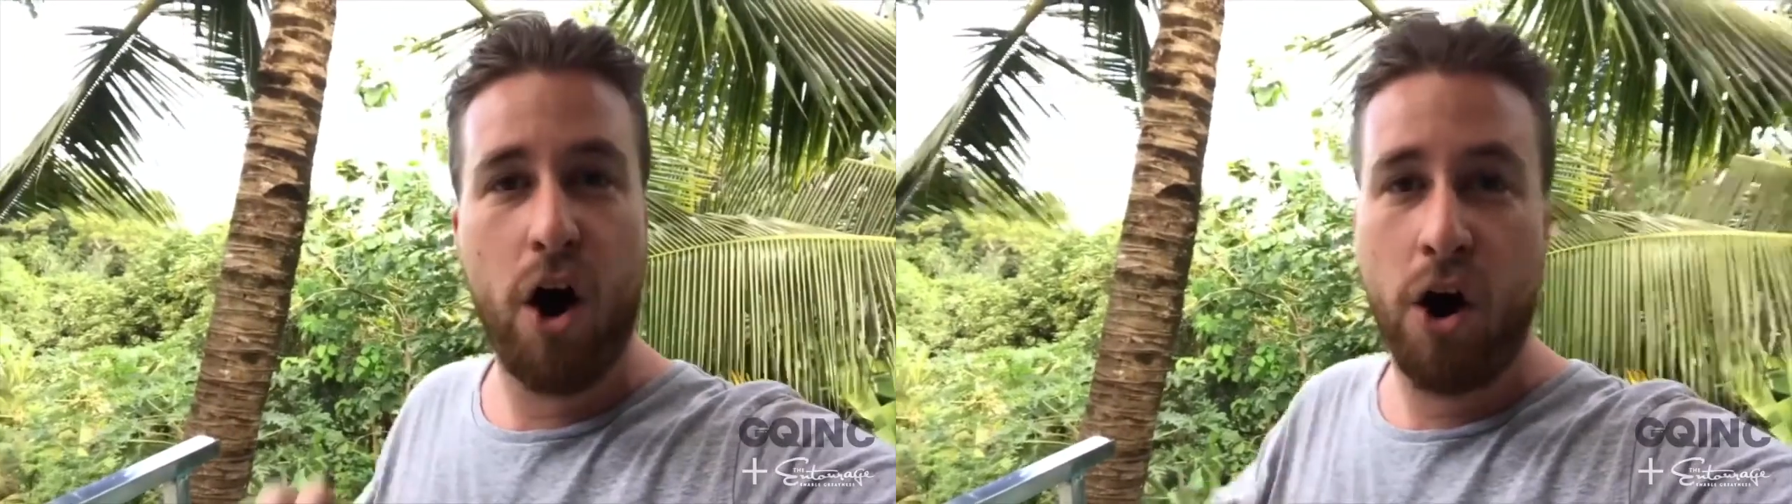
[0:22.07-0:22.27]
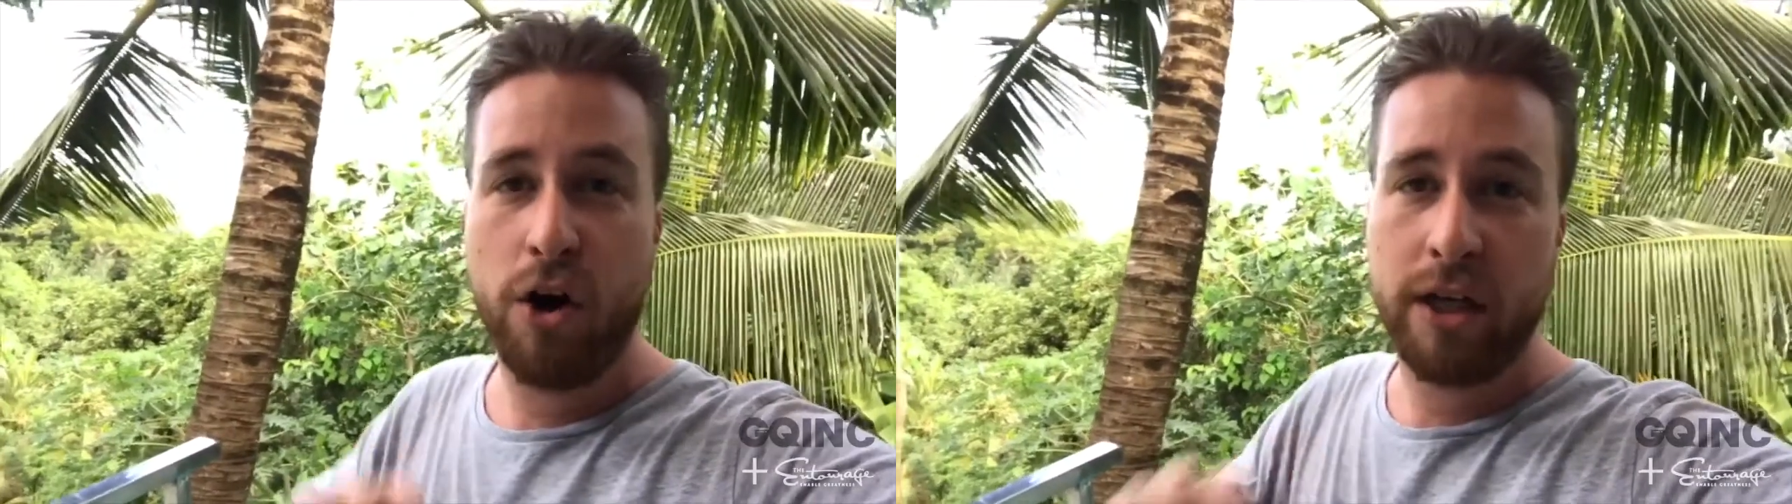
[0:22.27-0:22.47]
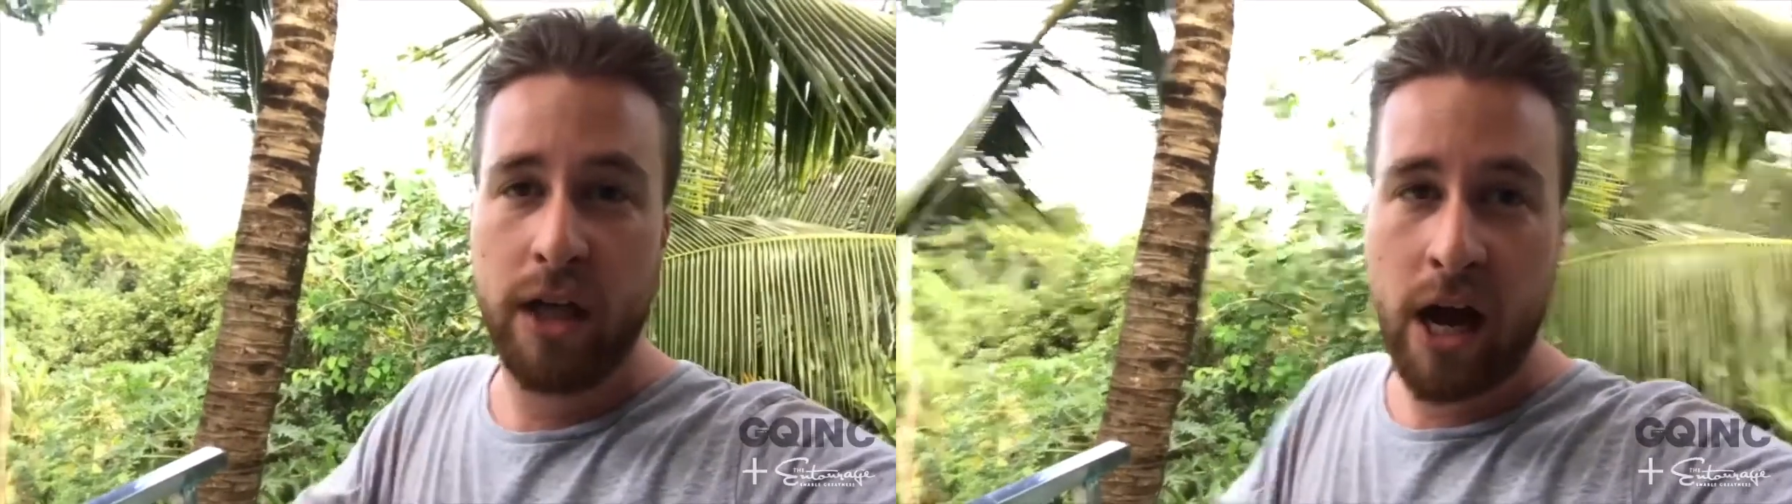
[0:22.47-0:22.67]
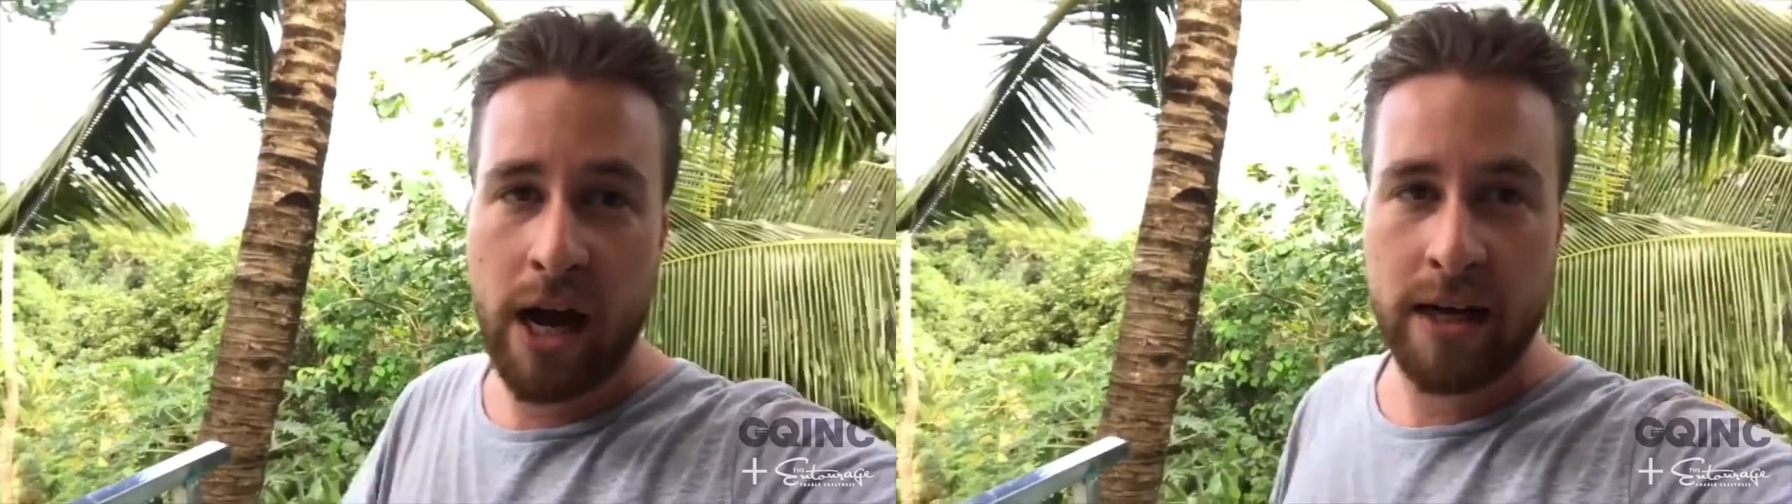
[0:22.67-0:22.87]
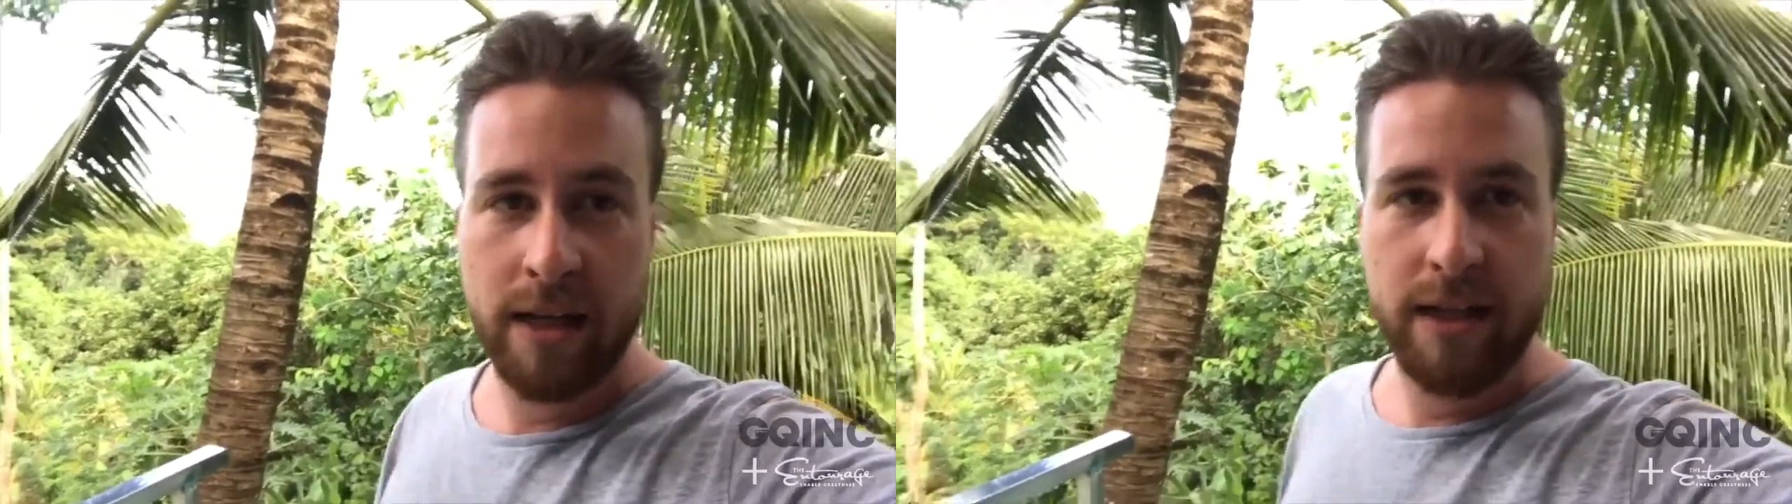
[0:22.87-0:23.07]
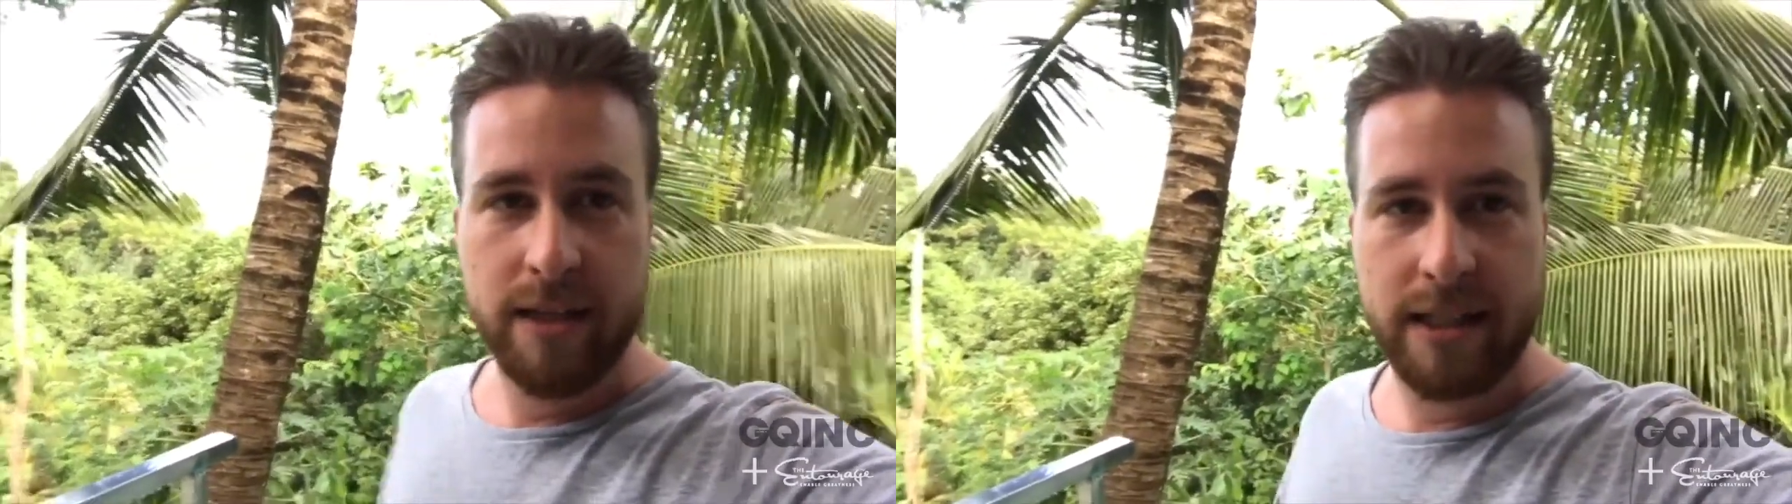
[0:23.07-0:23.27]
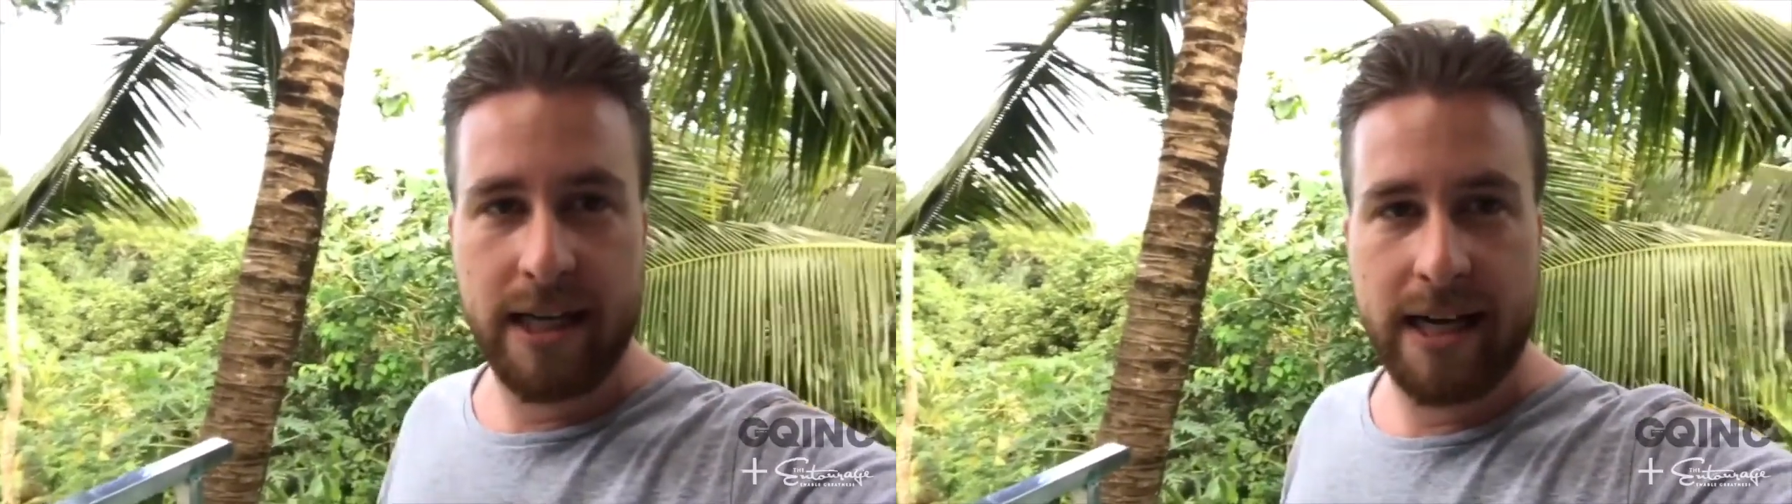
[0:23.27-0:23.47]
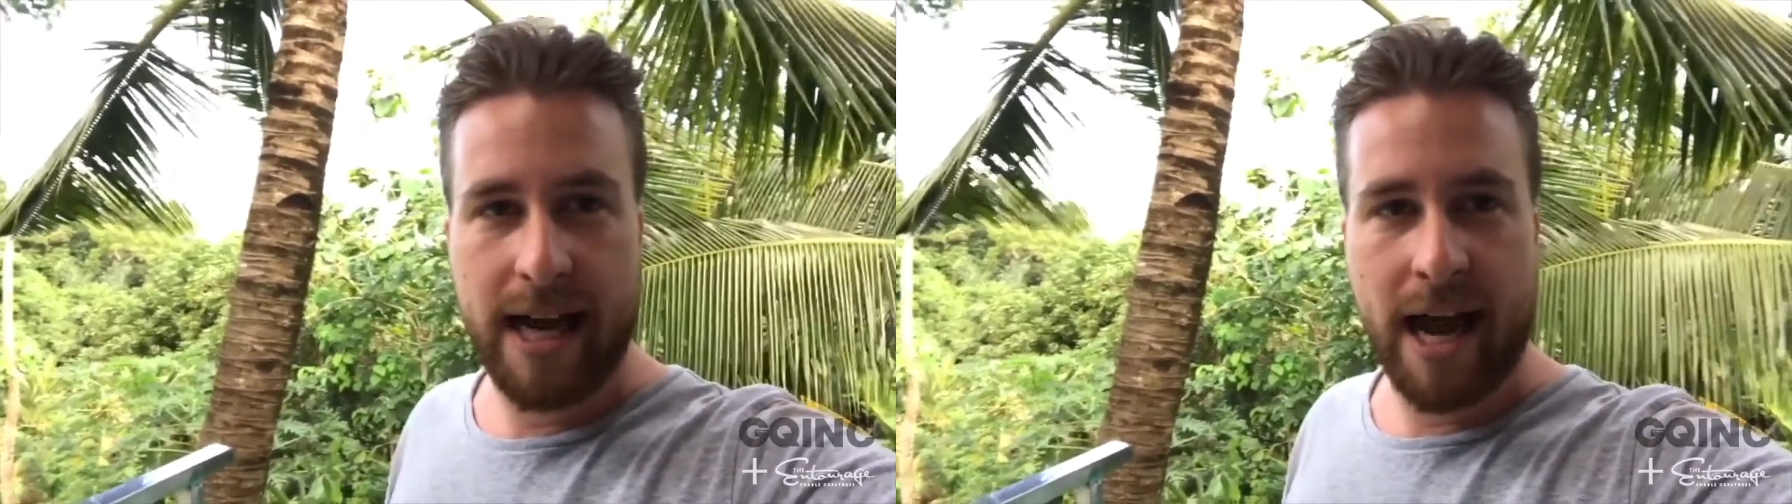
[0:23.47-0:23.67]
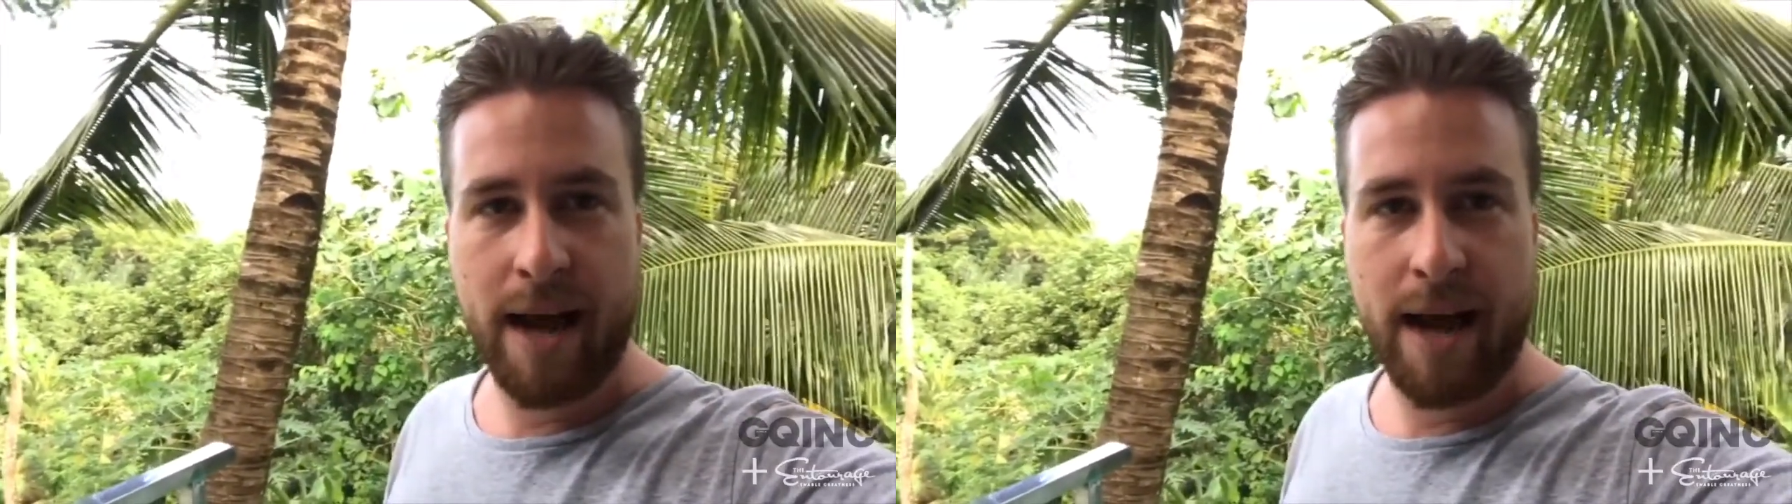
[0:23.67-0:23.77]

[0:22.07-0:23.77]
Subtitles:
online to get an